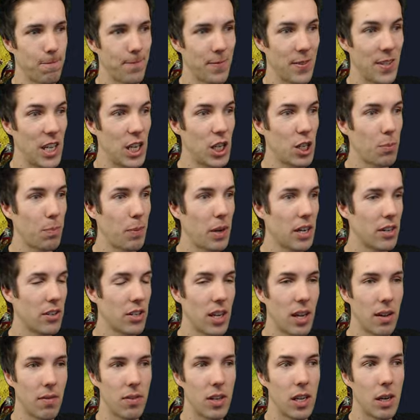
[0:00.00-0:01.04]
These spears
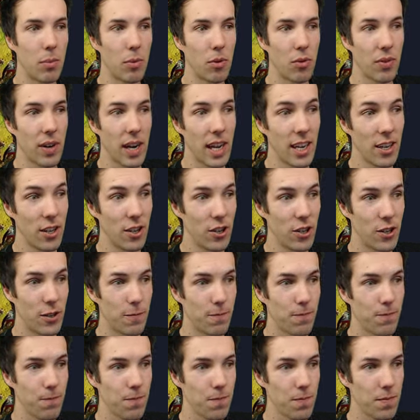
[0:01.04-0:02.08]
have double range.
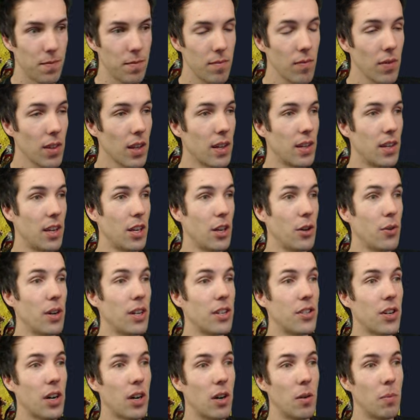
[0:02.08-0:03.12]
The
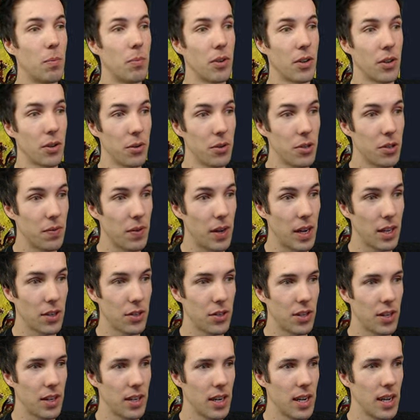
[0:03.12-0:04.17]
units are all produced
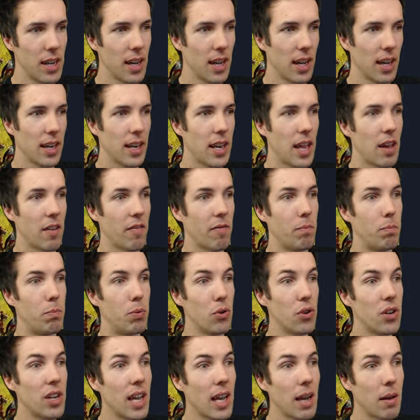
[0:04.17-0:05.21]
faster. They have
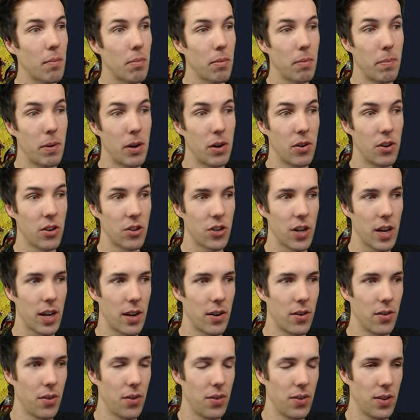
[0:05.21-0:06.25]
bootcamp bonus
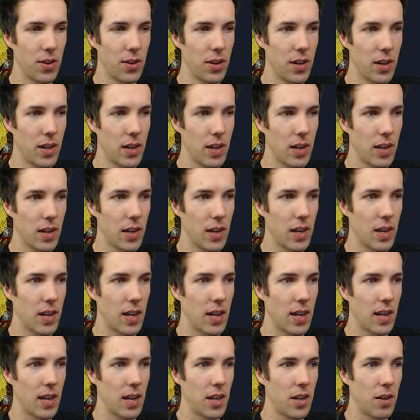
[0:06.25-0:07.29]
health.
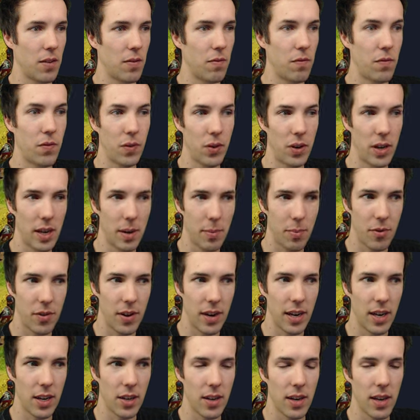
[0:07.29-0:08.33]
Fully
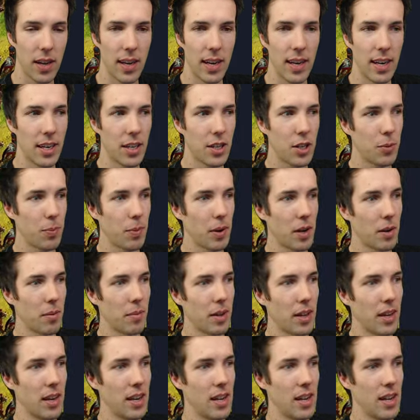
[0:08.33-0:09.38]
upgraded elite
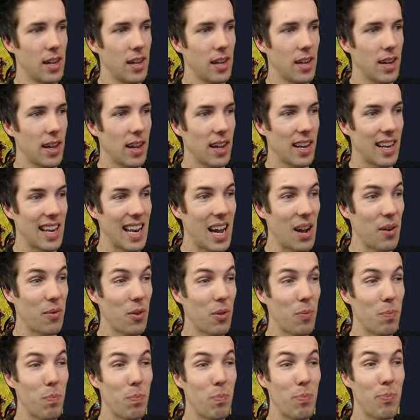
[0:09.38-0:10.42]
spearmen. Now
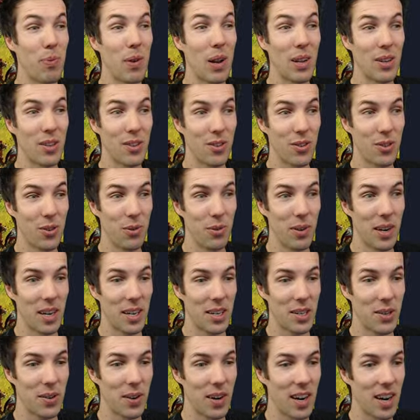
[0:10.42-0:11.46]
with plus two
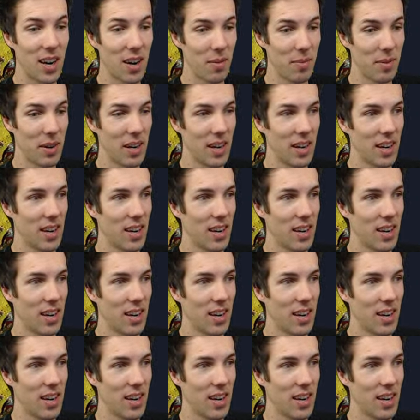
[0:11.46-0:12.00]
extra armor.